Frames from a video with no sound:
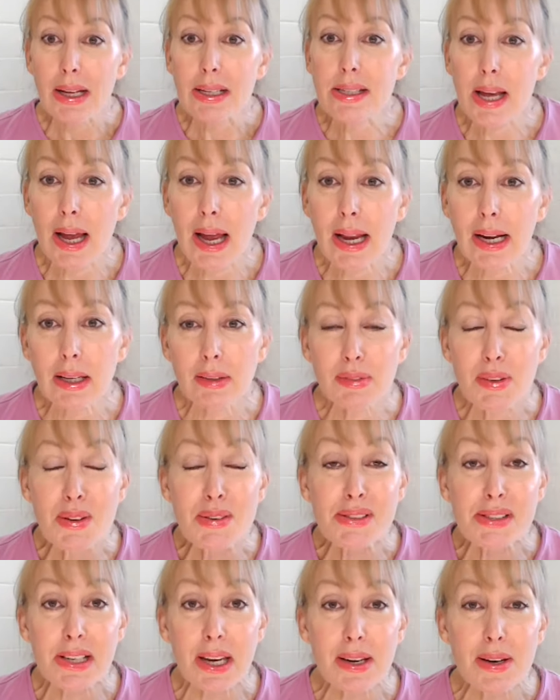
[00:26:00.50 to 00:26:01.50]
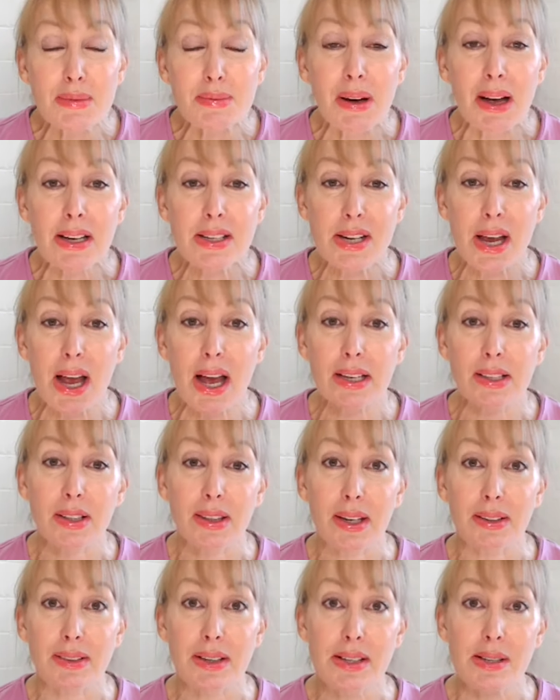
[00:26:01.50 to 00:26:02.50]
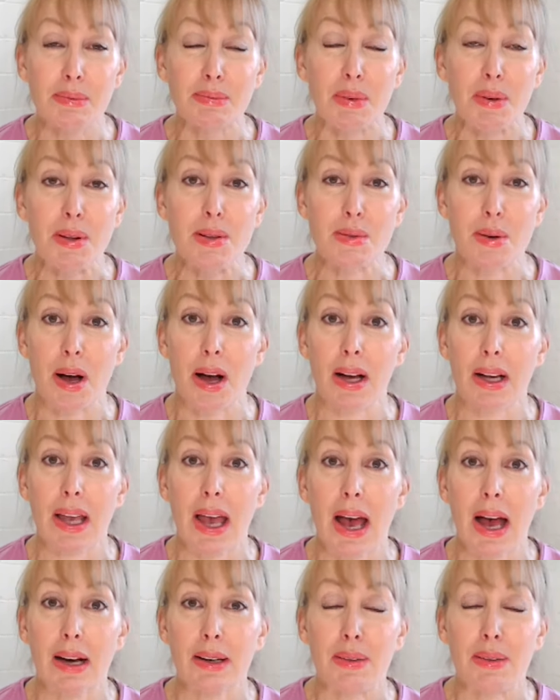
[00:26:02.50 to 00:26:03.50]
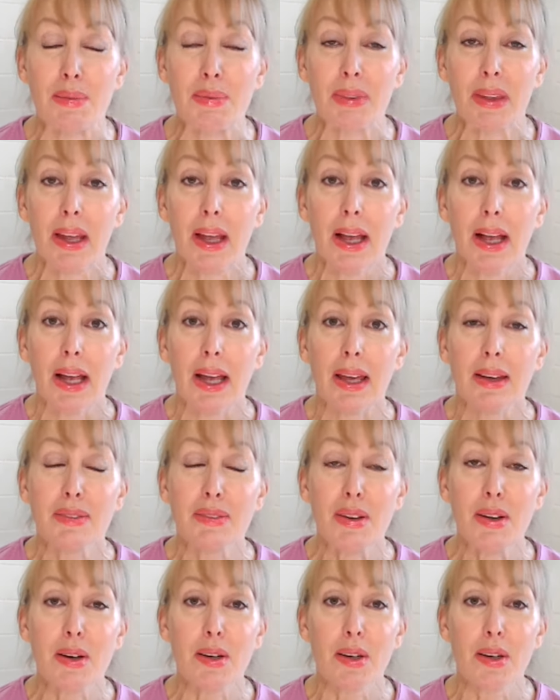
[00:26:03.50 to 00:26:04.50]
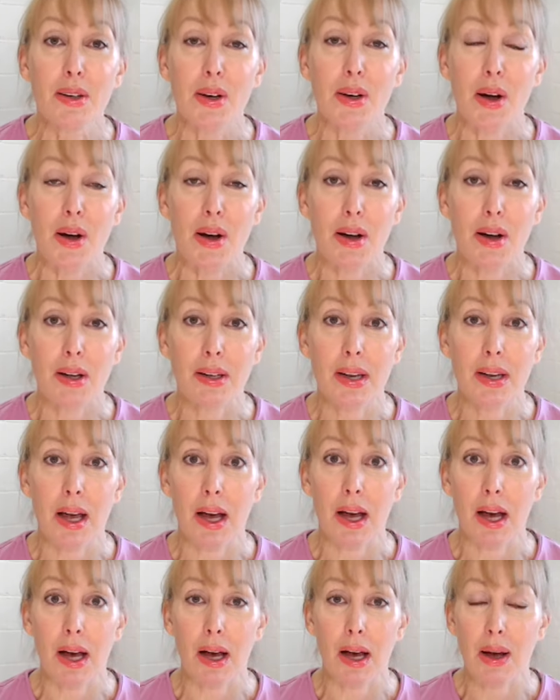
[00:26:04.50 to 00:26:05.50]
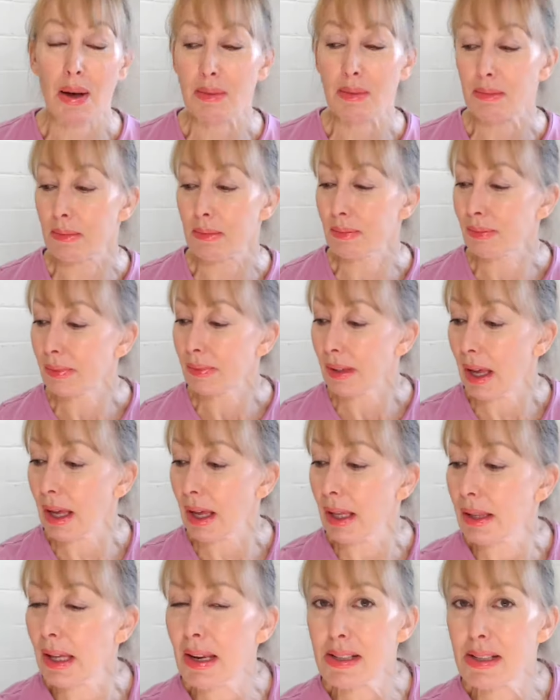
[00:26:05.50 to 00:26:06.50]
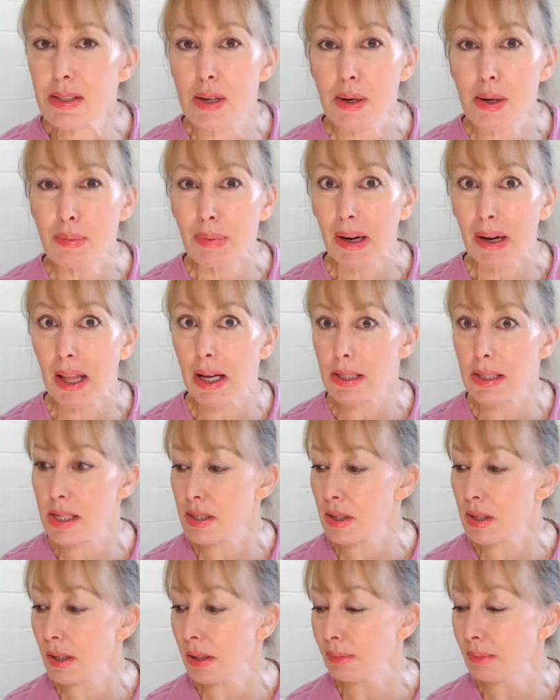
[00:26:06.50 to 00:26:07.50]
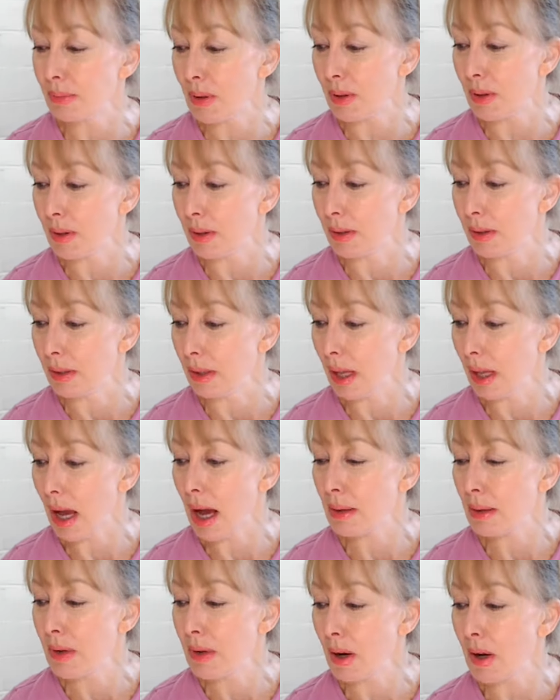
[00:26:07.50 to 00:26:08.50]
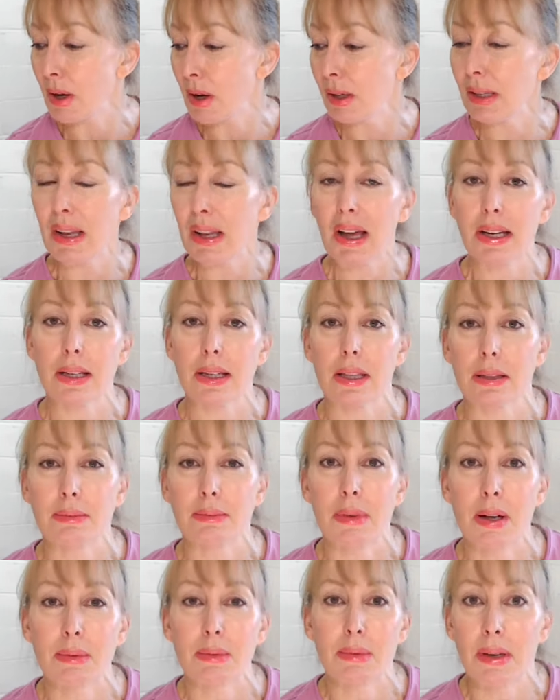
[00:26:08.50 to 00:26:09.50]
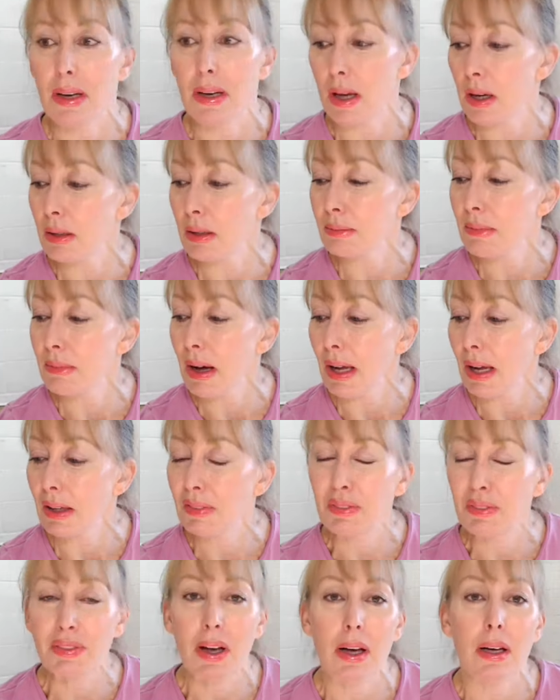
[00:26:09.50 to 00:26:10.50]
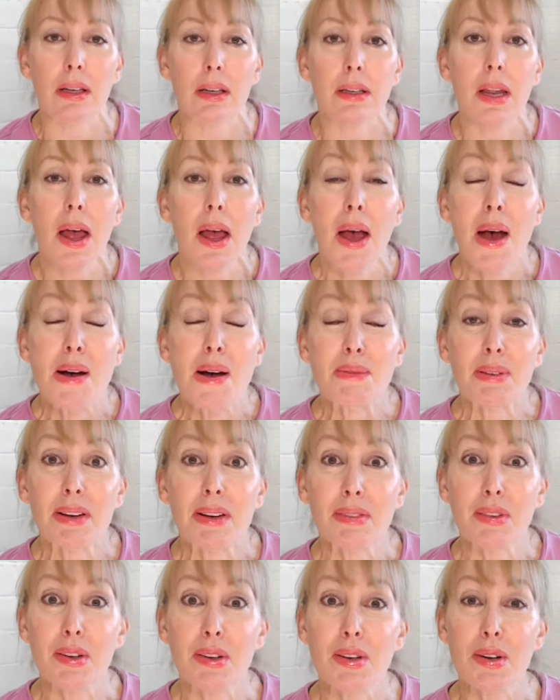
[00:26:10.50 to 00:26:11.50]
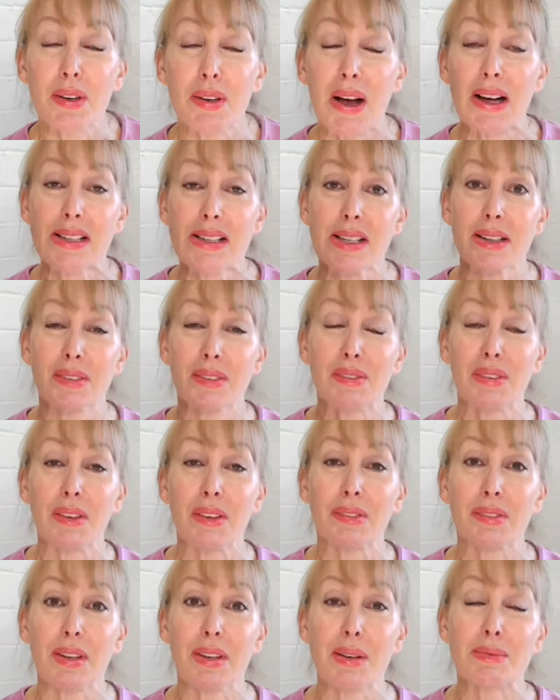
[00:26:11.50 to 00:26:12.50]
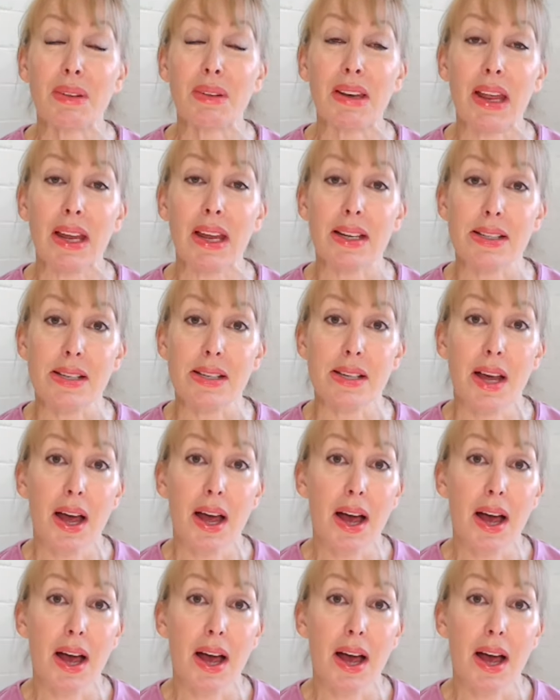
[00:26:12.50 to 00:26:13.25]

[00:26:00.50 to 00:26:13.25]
Diane, have you seen on my channel there is a ball workout? If you look on, it's called Pilates on the Ball. I'm not online at the moment on my phone, but if you look, I did a 50-minute